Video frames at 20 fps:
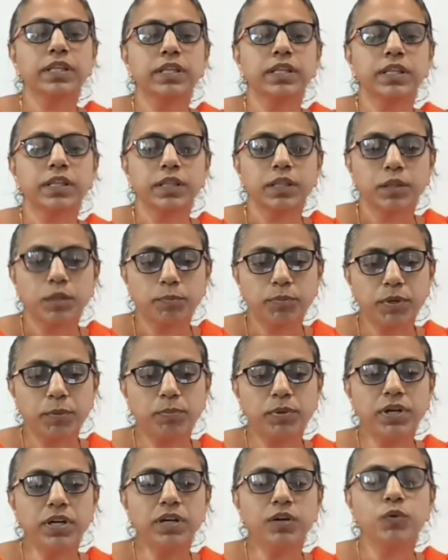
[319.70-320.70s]
The
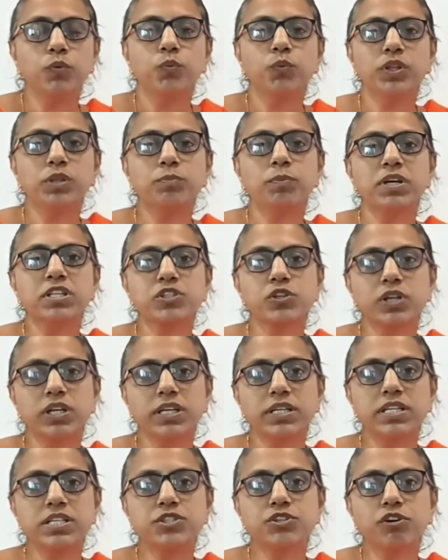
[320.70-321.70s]
people with muscular
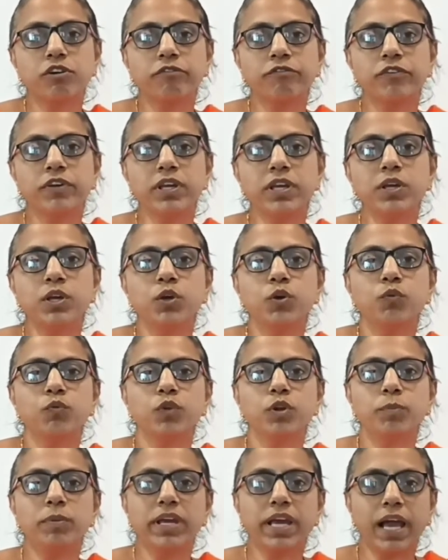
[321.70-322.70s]
dystrophy will
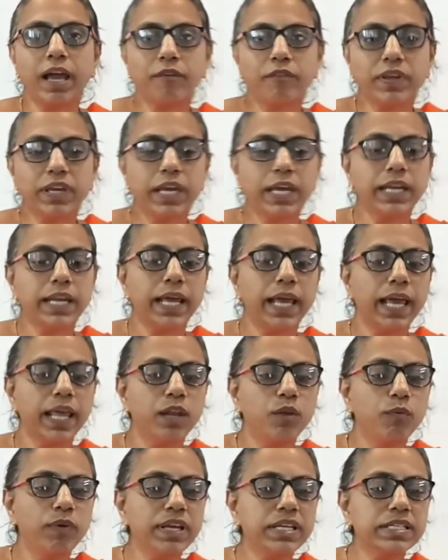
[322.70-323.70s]
be having an
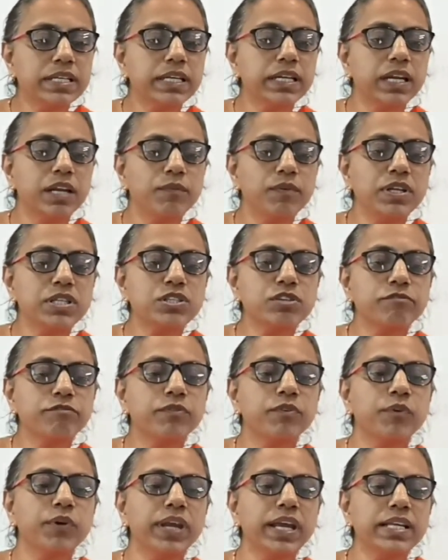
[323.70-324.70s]
elevated levels of
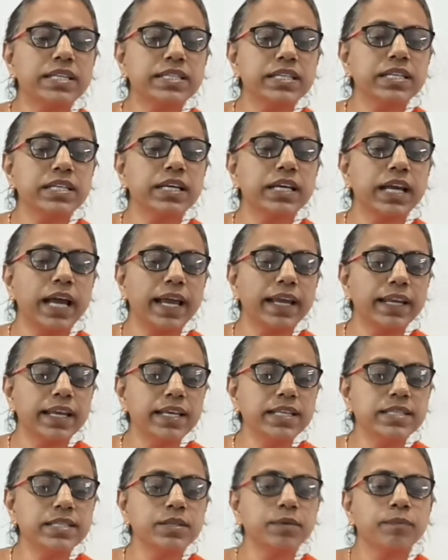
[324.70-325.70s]
creatine
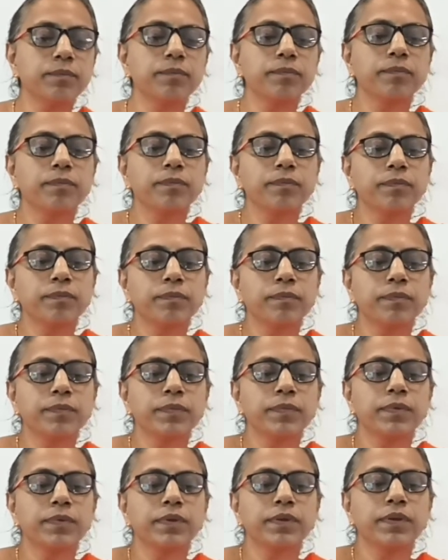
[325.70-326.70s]
kinase.
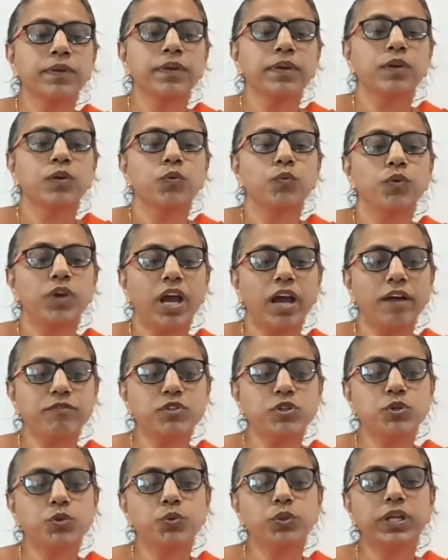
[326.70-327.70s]
We have to
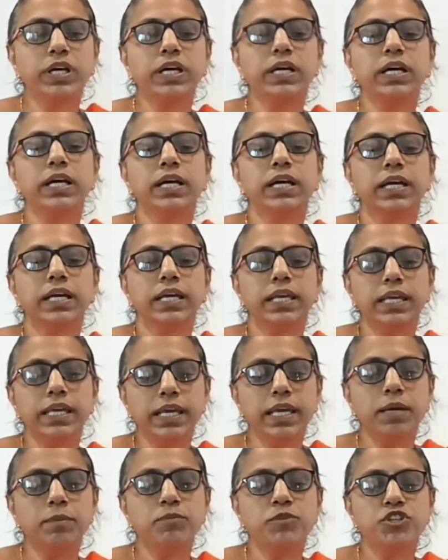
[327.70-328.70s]
do the
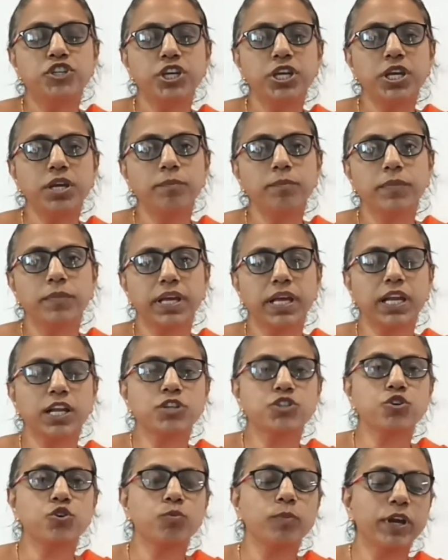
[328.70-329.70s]
EMG,
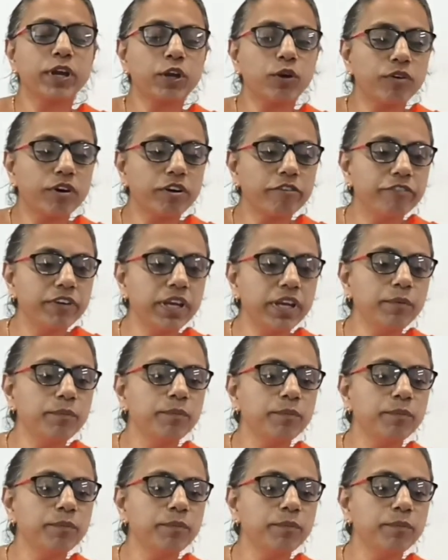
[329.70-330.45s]
electromyography.